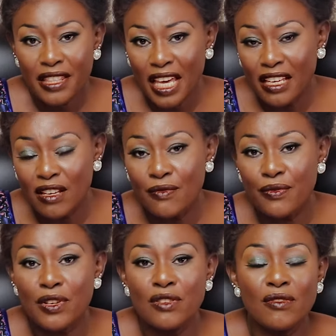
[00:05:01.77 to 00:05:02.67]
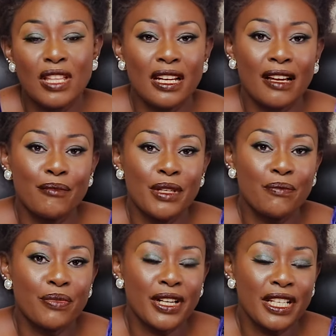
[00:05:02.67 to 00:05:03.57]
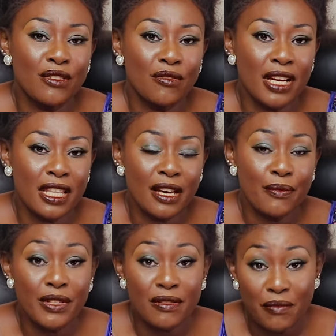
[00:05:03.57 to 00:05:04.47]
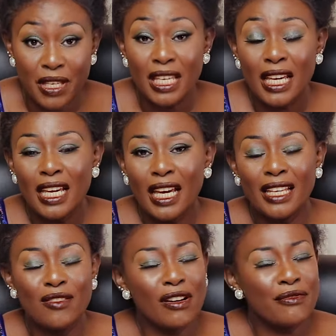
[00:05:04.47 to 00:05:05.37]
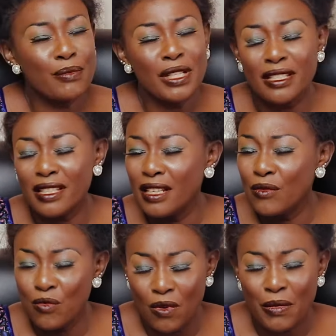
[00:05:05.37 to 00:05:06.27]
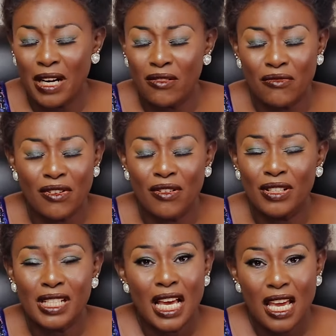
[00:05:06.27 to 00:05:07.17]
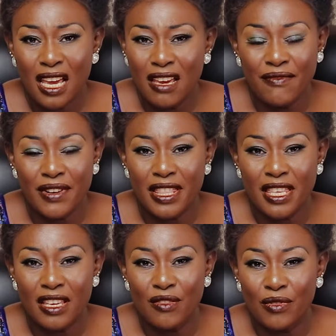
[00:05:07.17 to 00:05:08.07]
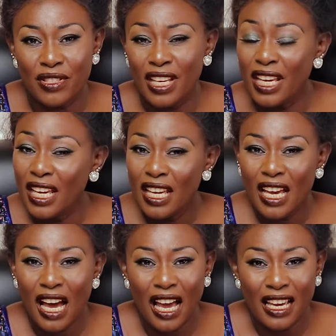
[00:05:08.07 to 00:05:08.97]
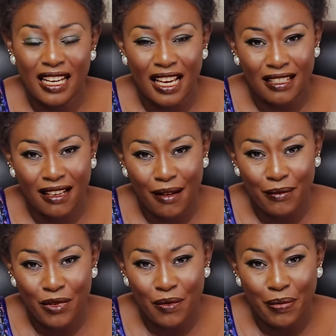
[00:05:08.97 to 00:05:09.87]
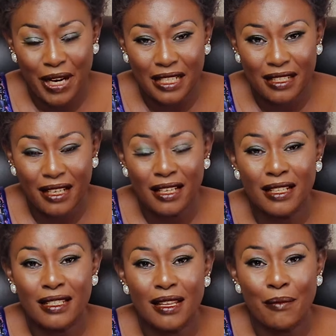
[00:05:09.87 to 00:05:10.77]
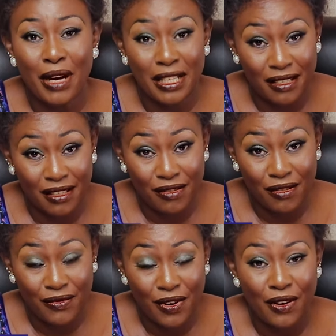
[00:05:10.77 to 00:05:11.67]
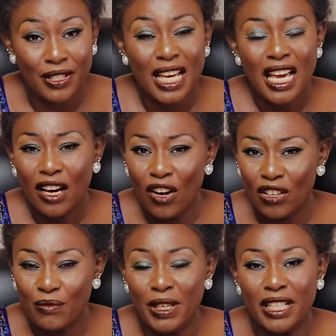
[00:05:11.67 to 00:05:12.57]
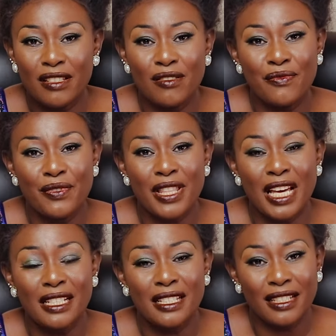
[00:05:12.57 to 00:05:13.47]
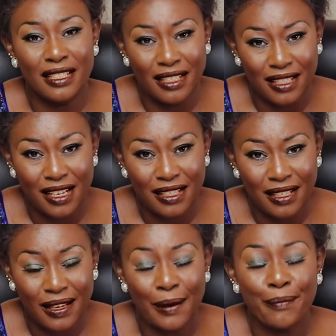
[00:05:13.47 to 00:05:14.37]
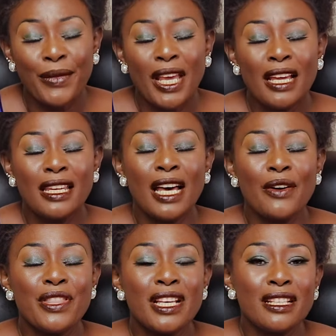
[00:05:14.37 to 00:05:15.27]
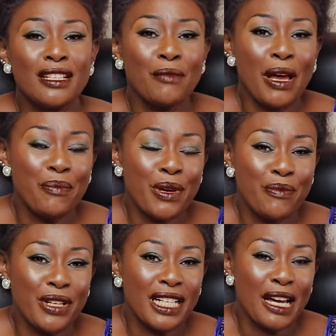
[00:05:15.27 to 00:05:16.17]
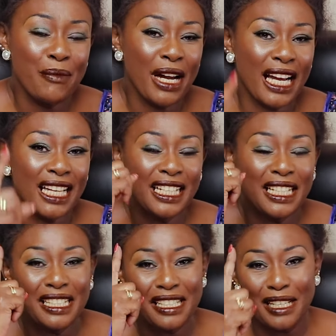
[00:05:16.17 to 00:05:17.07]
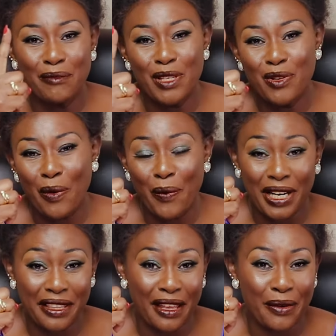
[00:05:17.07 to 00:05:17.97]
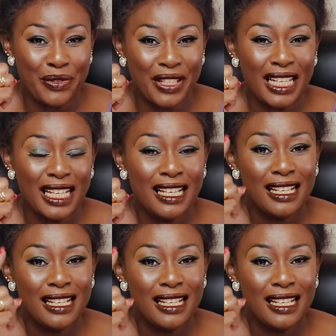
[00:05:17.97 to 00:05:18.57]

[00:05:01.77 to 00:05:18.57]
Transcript: Thank you for you that have been praying together with me. And you have been saying, woman of God, everything you say, it has come to pass. It is the mercies of God. God bless you for that in Jesus' name. Now, this is my pay bill number. Kindly send me your 1,000.